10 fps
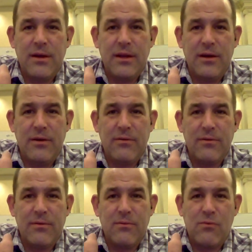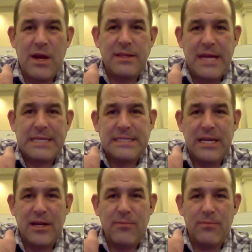you know, right next to
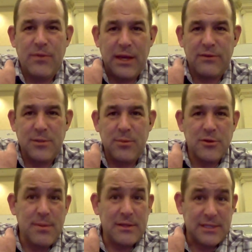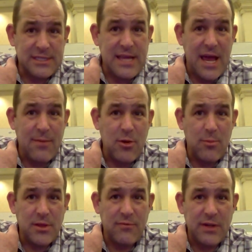him, like somebody was about to stab
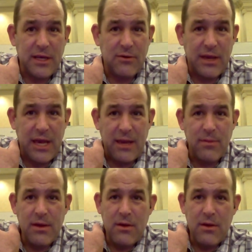him in the video game,